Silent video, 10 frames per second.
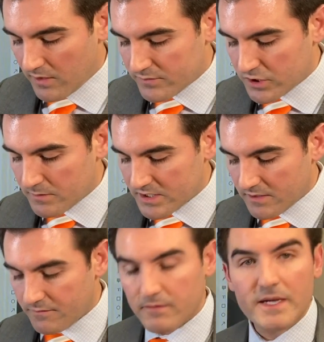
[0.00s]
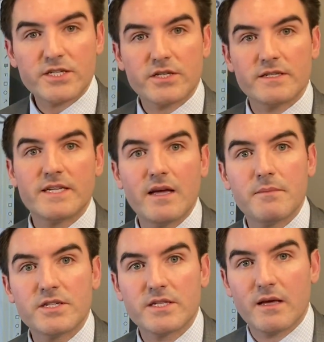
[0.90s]
have too much inflammation and
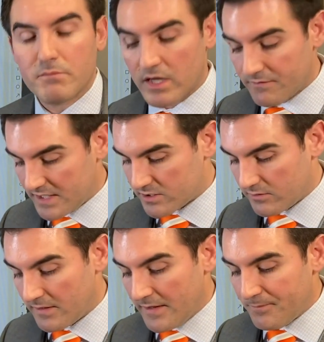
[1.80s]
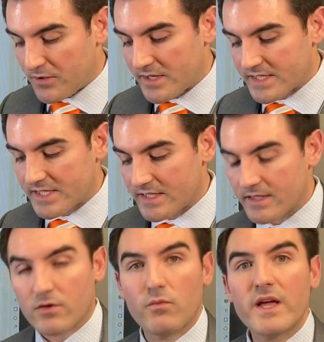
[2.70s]
damage in that blood vessel, you can see
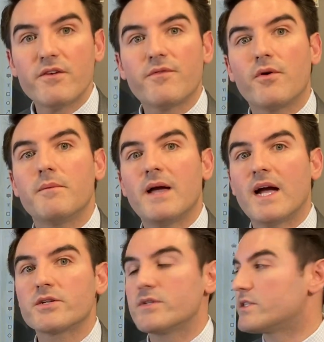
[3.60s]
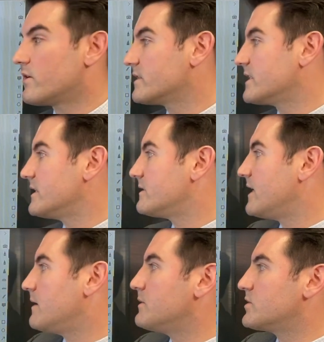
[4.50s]
that the waveform actually starts to get
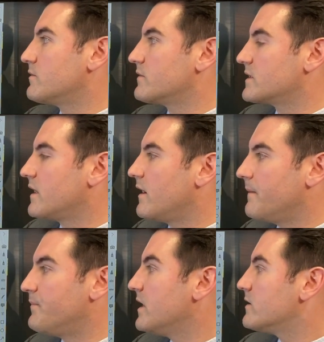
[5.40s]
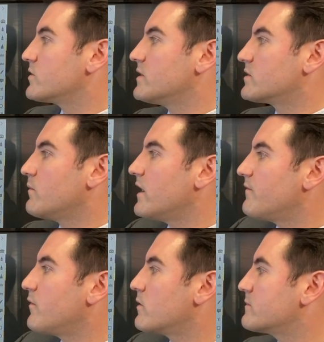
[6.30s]
damaged over time. So this
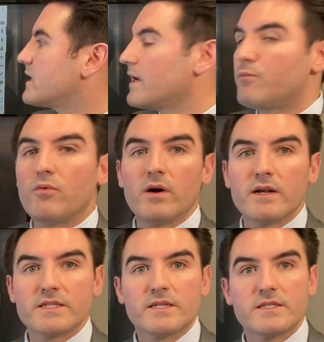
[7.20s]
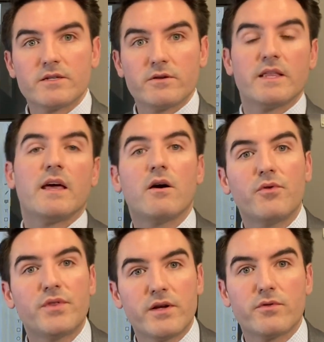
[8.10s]
waveform type 1 is considered the
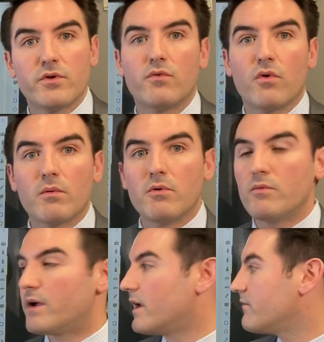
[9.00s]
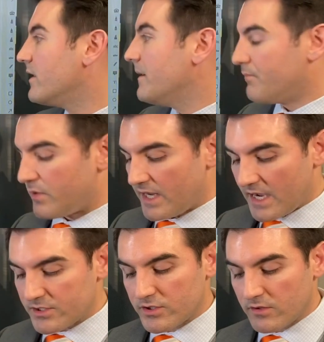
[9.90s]
healthier, the normal wave. But
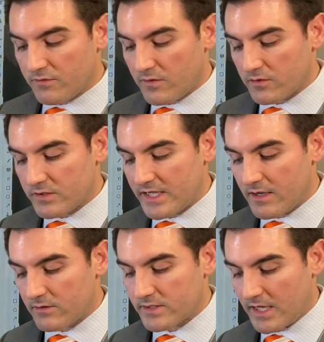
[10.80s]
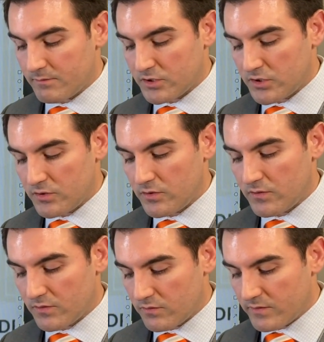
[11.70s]
as you go further down, type
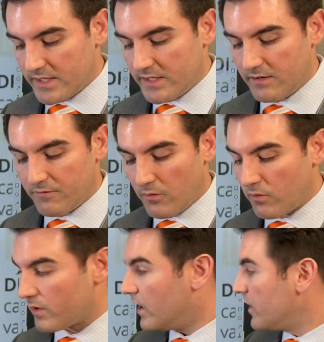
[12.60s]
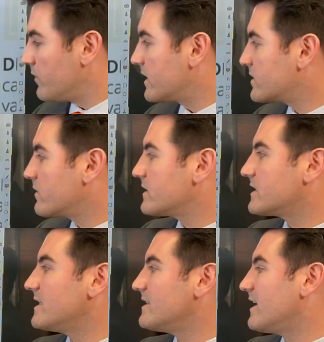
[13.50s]
2, 3, 4, you can start to
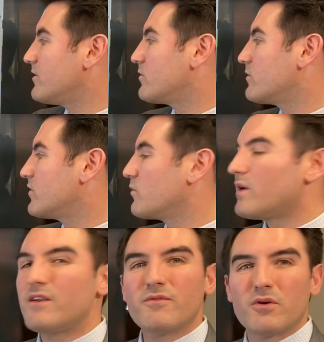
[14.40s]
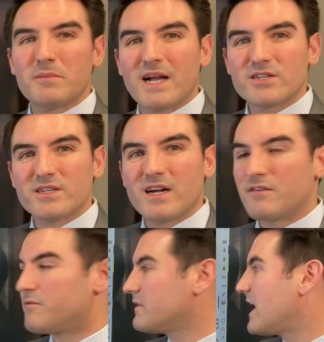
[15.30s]
see that your waveform actually kind
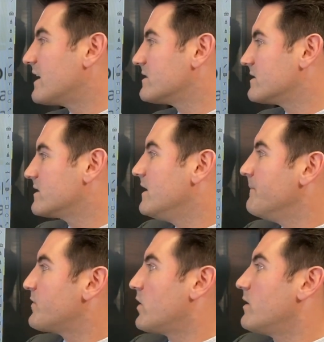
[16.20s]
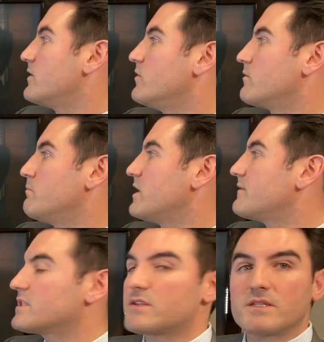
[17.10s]
of flattens. Your blood
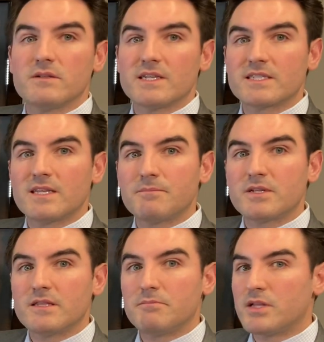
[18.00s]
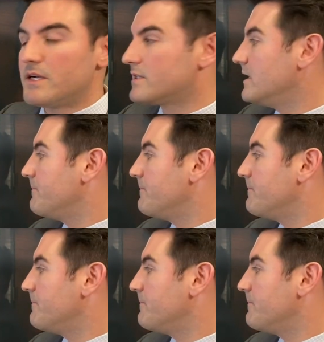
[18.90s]
vessel still accepted the blood,